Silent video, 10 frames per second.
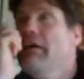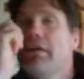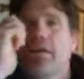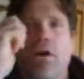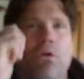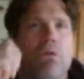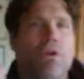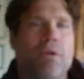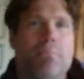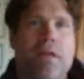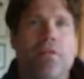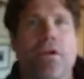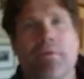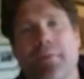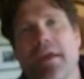you know, look at me,
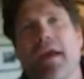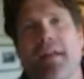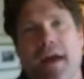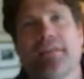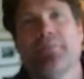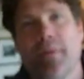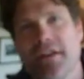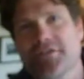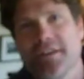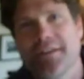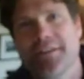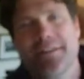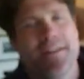look at me, and not to mention,